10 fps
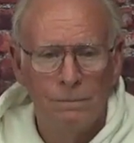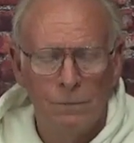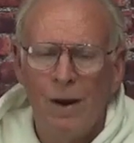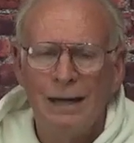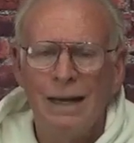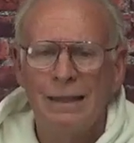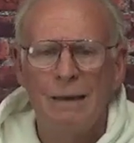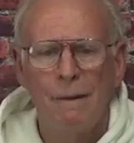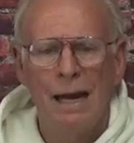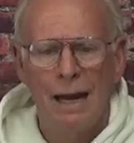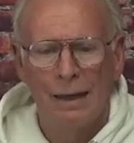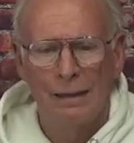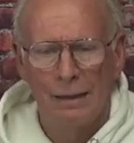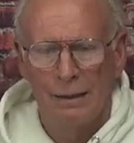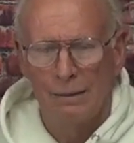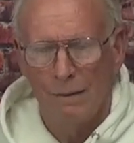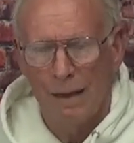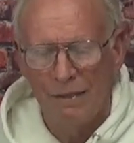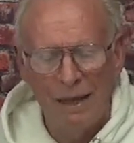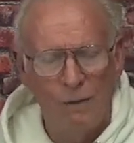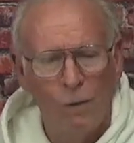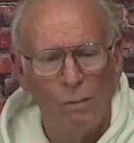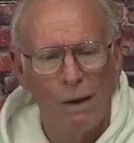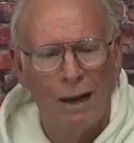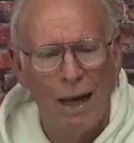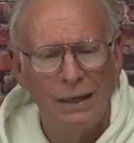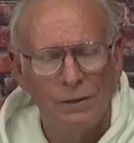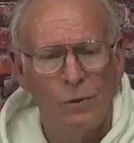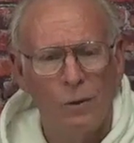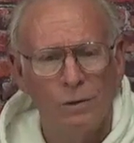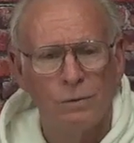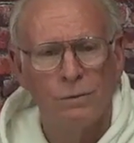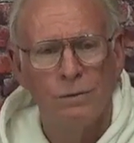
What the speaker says: No, I take that back. I think one of my last orders